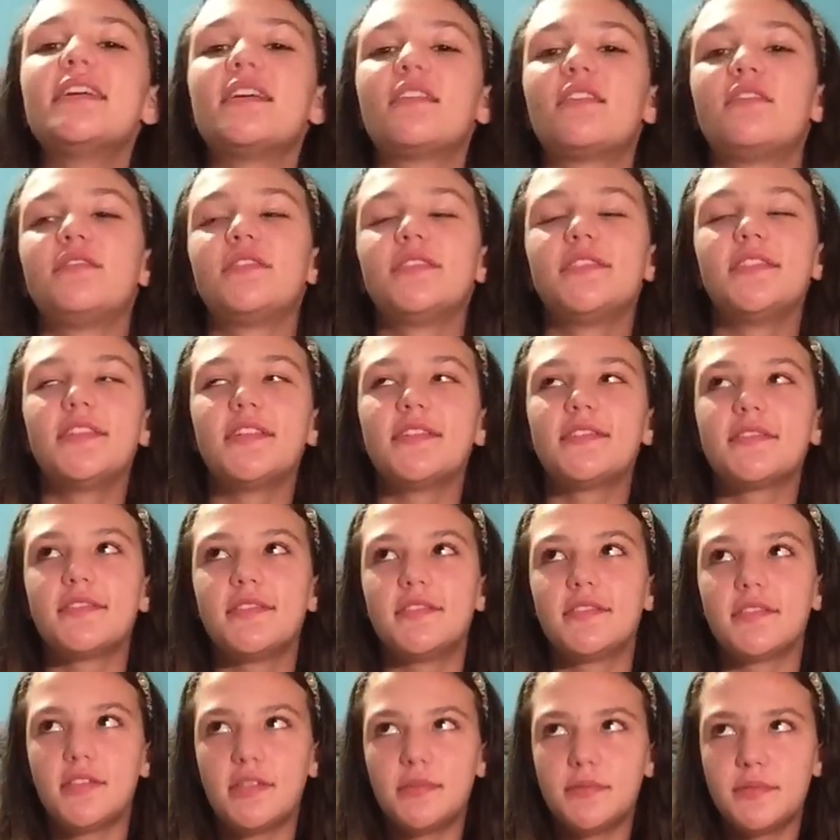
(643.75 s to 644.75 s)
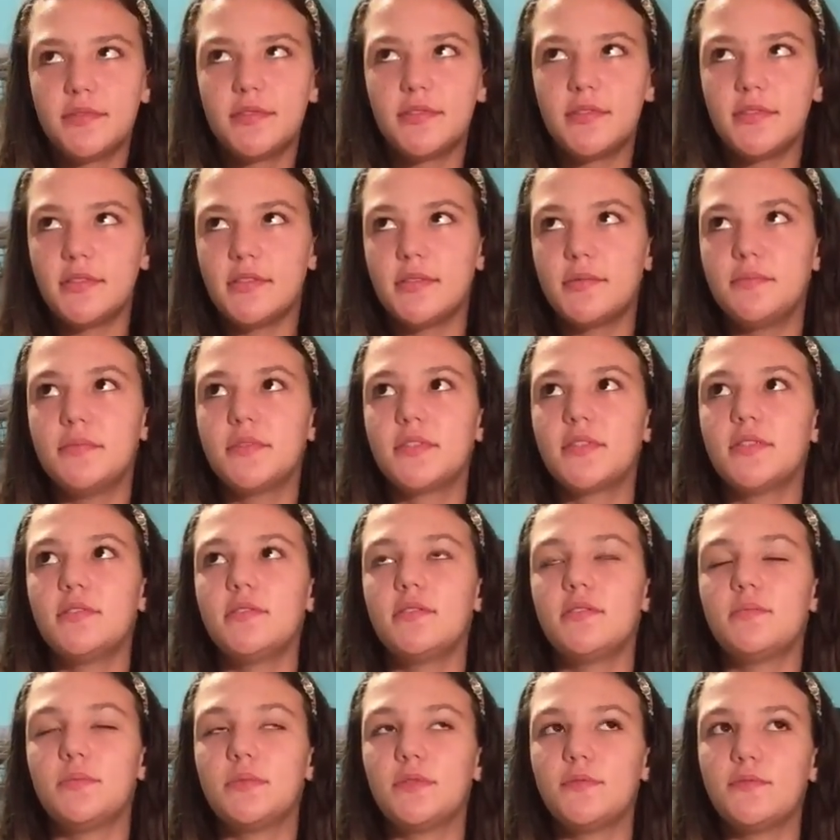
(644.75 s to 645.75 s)
I don't think you guys are gonna comment anything because
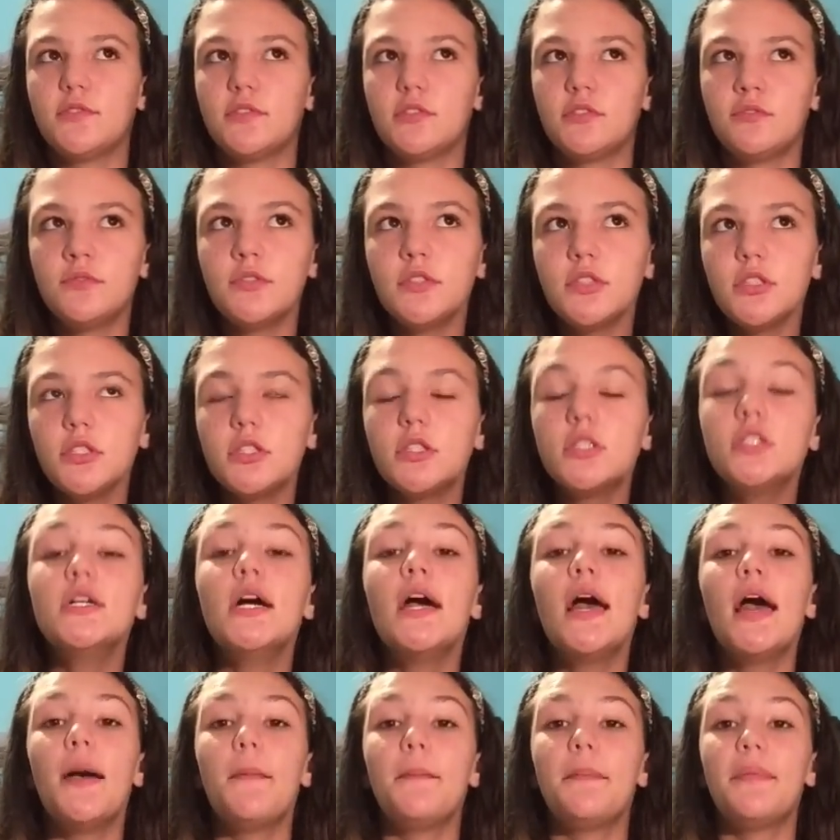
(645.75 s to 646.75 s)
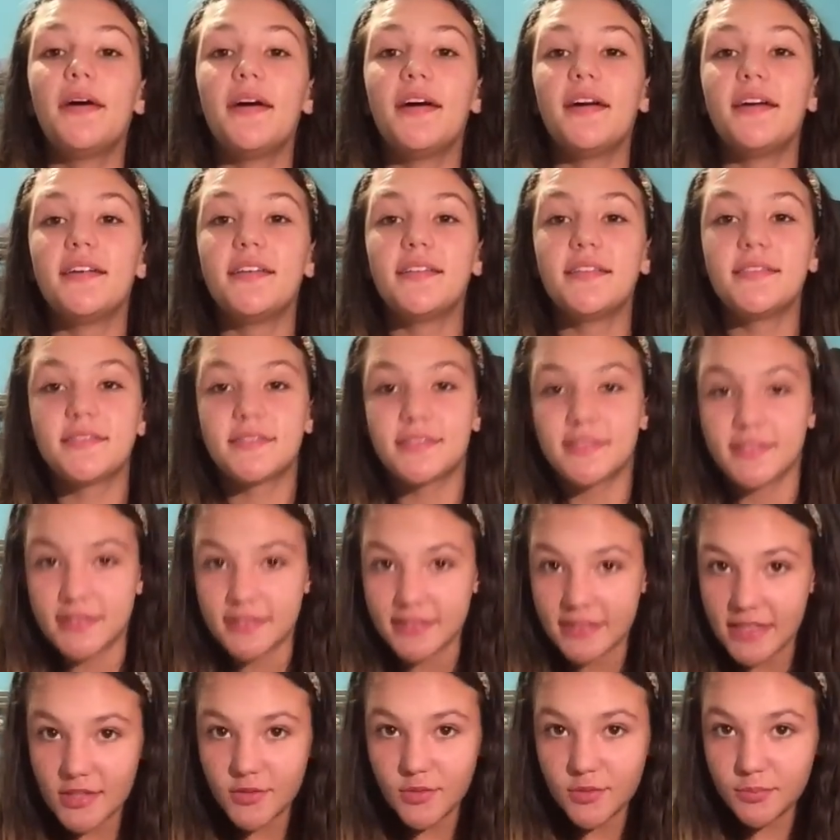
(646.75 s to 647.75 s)
this is my first video, but
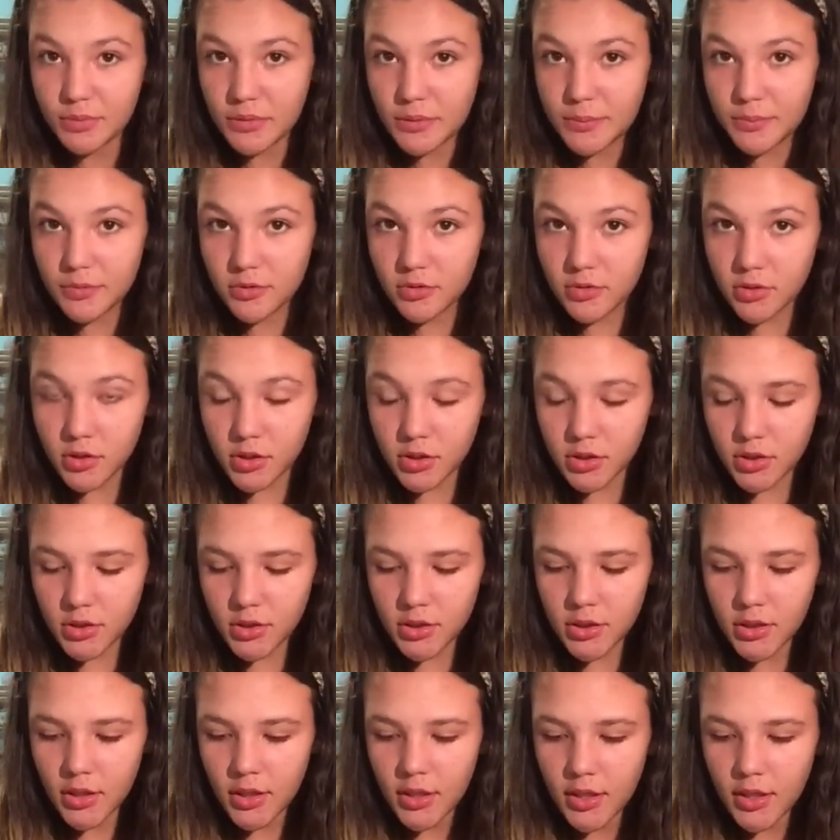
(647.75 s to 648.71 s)
that's what people say.